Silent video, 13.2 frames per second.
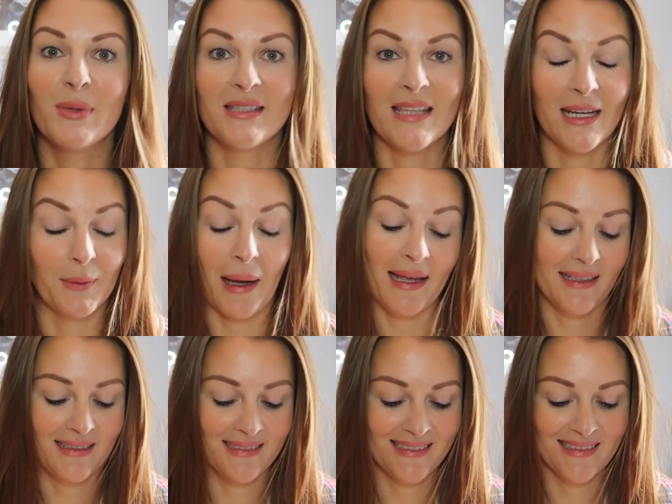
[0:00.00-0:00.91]
But anyway,
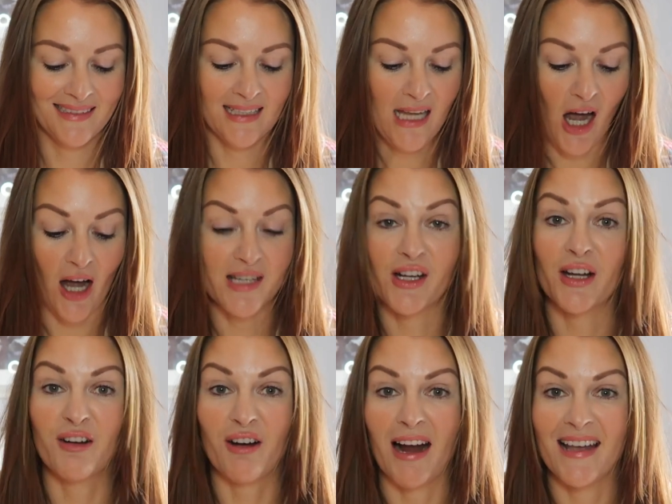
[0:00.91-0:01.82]
I
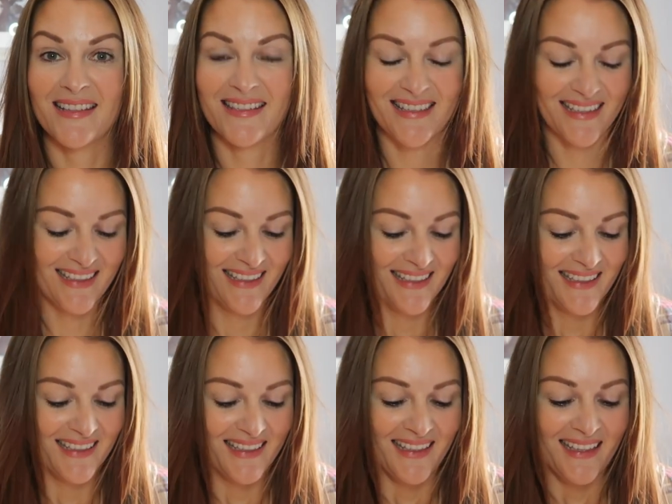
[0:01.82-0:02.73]
digress.
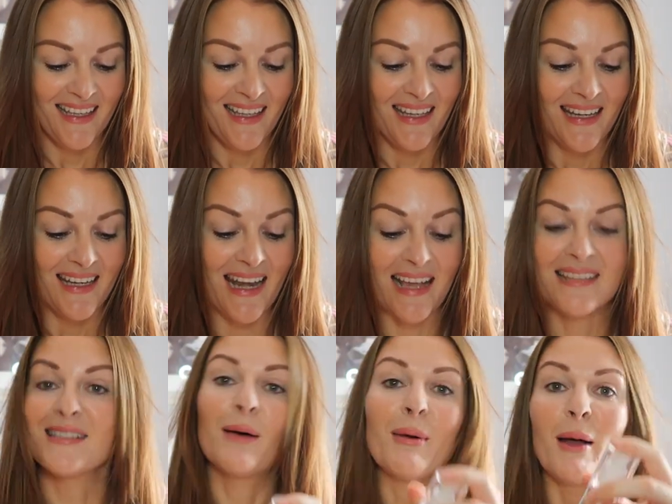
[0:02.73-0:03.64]

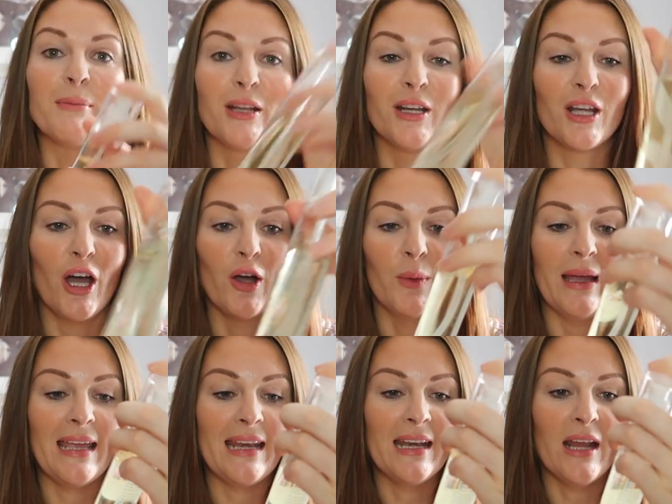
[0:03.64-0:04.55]
Next up, I'm going to go
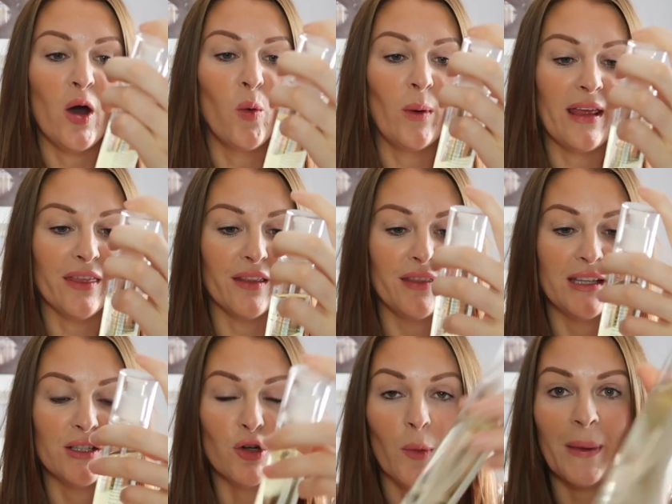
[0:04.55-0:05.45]
in with
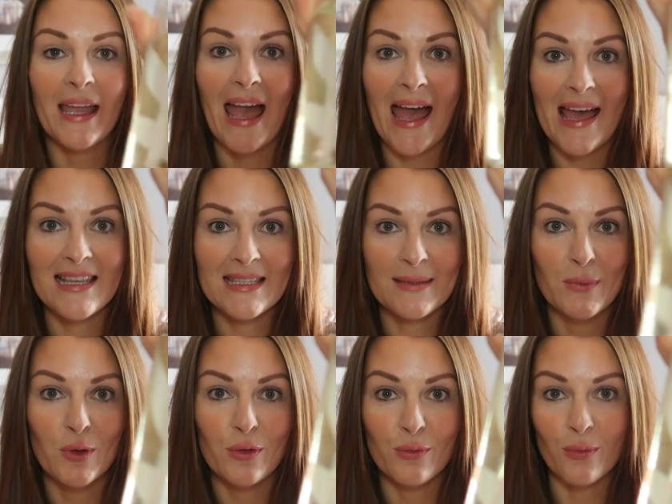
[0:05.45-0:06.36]
the Tropic Hair
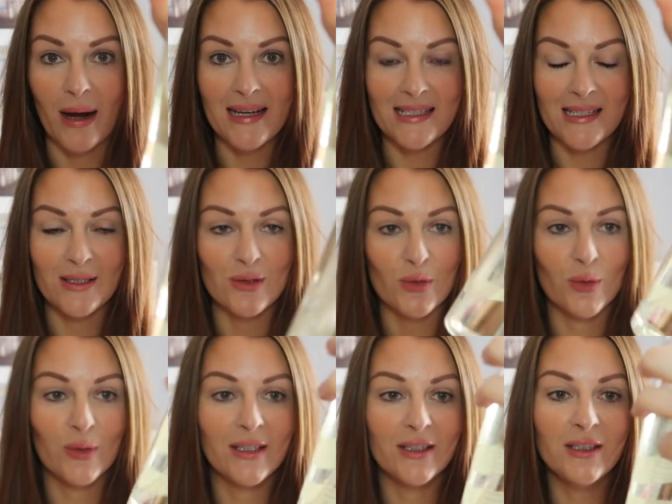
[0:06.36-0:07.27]
Smooth Radiance
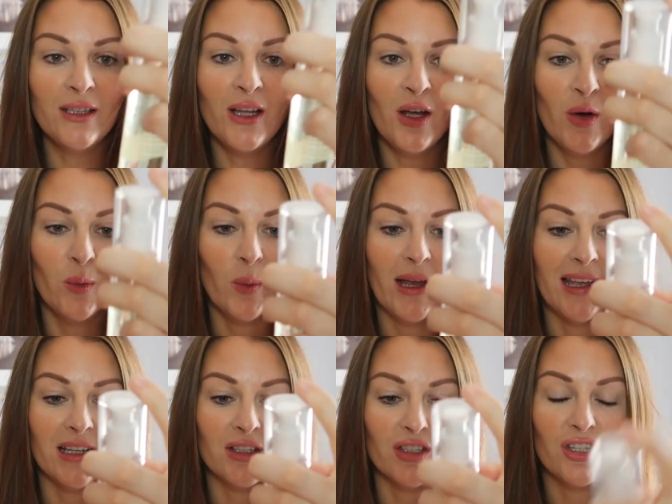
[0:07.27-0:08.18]
Oil,
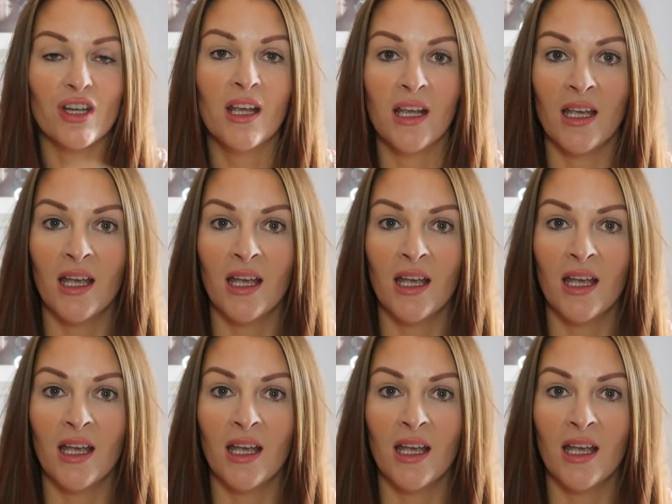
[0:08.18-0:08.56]
which